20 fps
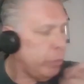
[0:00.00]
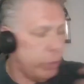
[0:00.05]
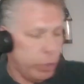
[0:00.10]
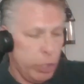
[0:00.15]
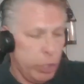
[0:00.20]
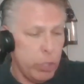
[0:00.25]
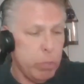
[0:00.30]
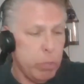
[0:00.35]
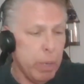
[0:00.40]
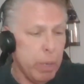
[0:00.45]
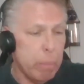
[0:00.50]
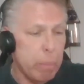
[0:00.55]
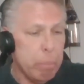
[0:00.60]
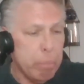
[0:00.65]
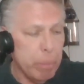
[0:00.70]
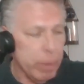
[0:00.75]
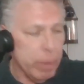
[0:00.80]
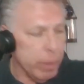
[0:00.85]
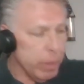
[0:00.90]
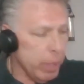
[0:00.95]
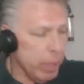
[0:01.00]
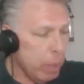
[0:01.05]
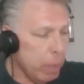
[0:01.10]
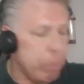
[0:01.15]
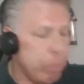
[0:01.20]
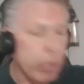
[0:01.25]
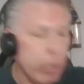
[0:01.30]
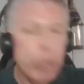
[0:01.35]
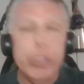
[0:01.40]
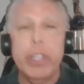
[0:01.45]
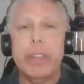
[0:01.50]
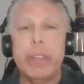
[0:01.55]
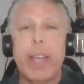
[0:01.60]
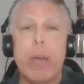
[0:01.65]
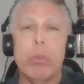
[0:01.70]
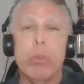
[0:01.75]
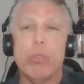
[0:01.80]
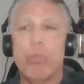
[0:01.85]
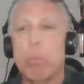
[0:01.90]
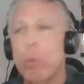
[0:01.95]
excuse me, a, a, building
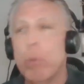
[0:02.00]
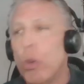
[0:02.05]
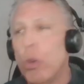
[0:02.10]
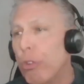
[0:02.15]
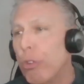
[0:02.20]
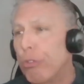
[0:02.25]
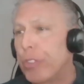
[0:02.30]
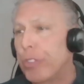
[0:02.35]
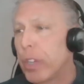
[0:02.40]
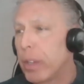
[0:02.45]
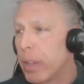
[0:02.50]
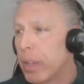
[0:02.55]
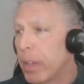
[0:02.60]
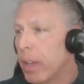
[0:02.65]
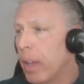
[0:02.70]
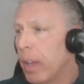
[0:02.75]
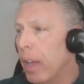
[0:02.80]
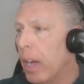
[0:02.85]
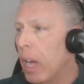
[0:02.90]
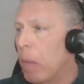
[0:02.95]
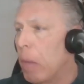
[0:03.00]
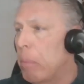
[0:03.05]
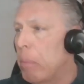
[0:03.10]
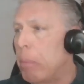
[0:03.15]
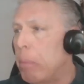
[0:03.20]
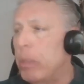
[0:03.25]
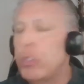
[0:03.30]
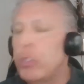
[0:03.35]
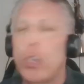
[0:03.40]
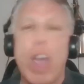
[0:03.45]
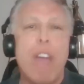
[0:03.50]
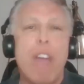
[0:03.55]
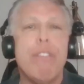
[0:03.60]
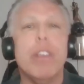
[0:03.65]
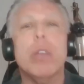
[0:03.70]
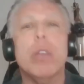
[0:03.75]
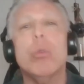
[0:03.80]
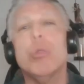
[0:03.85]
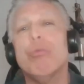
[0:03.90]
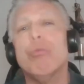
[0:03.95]
that was removed. Uh, maybe
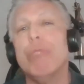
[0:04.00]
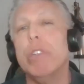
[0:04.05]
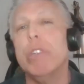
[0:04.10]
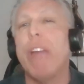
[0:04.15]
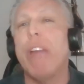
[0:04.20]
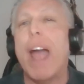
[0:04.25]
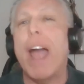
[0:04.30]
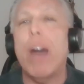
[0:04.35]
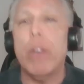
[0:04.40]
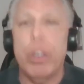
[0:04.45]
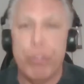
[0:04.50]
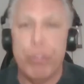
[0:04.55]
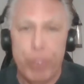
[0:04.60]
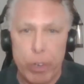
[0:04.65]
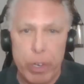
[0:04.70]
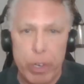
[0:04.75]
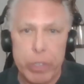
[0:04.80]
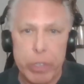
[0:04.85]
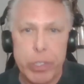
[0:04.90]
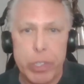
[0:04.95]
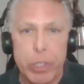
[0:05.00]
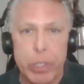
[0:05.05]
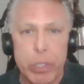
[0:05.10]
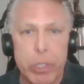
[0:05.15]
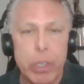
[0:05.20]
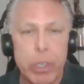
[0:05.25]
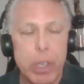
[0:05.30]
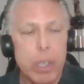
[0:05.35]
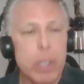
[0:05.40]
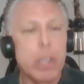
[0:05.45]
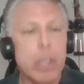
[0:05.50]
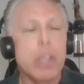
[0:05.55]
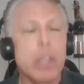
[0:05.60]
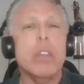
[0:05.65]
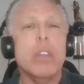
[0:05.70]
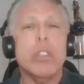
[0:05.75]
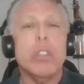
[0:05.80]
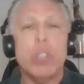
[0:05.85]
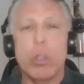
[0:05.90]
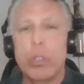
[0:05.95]
traffic was rerouted, for instance.
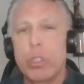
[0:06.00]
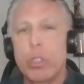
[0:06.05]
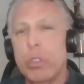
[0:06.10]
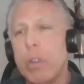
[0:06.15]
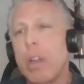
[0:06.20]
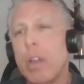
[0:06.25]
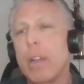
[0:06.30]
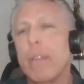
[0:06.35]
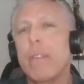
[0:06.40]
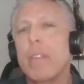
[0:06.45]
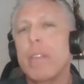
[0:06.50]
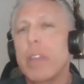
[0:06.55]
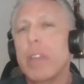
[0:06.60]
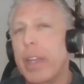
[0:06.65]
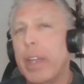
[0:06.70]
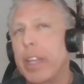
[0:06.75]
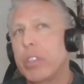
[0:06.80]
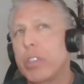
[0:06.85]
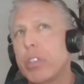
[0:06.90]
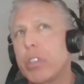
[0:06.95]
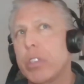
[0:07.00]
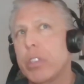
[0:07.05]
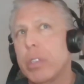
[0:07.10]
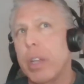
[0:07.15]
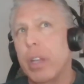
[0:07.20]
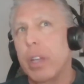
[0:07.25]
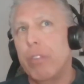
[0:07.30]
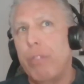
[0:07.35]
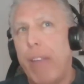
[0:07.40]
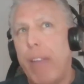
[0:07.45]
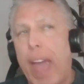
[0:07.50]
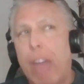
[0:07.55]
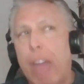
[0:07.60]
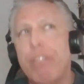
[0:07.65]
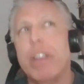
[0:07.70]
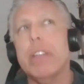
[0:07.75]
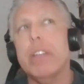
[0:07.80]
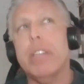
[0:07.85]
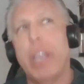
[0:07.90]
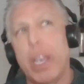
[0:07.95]
So you, it's
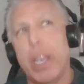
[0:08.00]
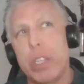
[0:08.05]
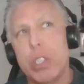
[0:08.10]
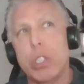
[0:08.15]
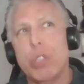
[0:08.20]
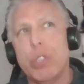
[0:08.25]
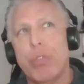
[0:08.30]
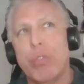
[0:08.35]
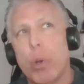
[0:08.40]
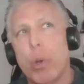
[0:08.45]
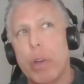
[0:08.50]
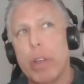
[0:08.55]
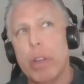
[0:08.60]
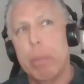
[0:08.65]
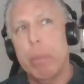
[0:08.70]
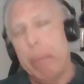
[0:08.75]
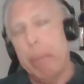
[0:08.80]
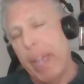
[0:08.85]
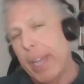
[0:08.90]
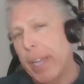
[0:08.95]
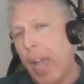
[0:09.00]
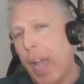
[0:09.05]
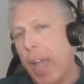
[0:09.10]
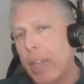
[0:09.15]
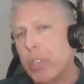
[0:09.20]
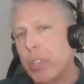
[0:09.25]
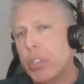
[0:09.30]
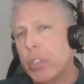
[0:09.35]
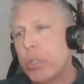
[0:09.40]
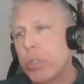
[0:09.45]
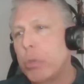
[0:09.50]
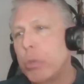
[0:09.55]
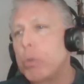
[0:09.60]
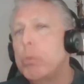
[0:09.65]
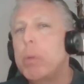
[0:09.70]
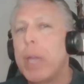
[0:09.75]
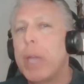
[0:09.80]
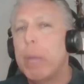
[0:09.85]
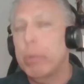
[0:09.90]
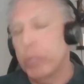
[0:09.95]
advantageous for the bad guys
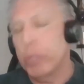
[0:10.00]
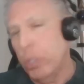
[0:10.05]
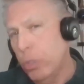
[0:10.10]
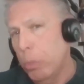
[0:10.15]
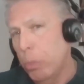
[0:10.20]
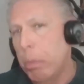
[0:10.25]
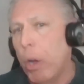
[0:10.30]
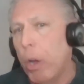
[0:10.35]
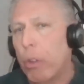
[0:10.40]
to be able to do